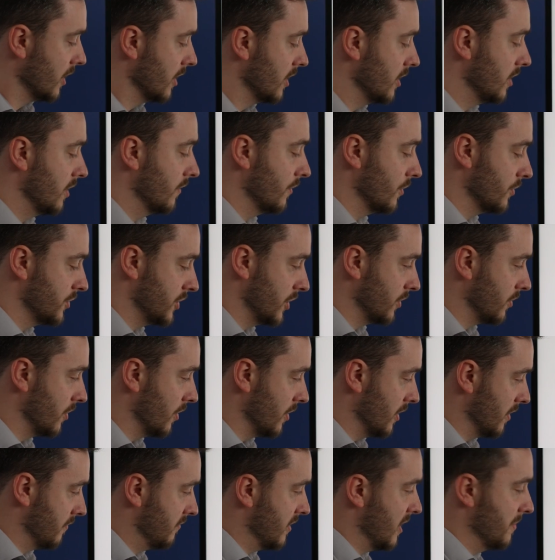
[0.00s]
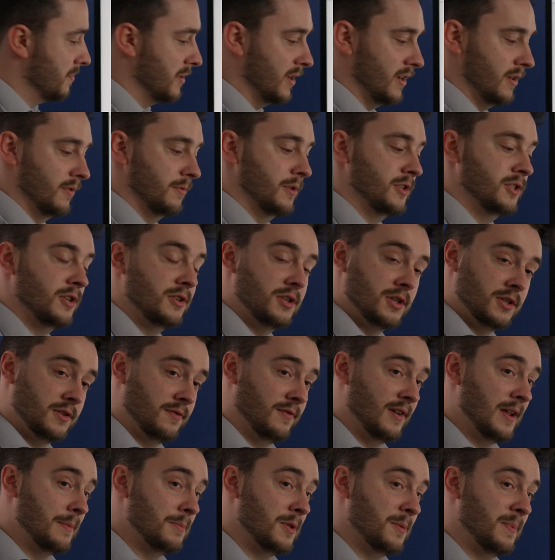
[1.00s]
you've also got the rubber, which you just
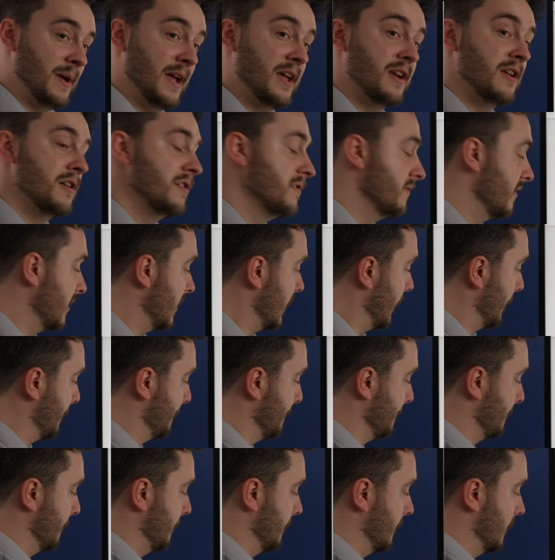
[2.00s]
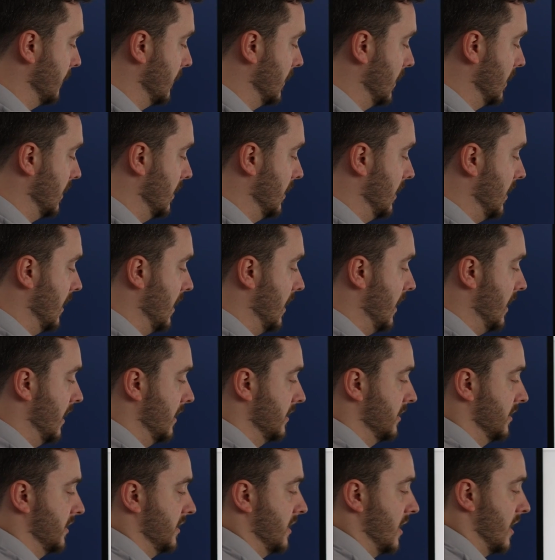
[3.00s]
flip the pen over
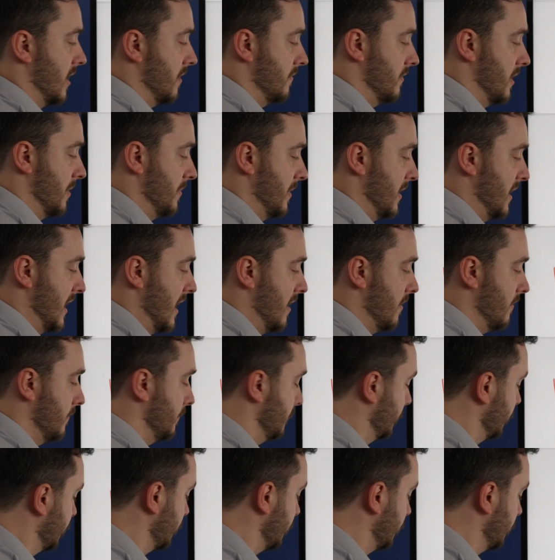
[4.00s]
and start rubbing out.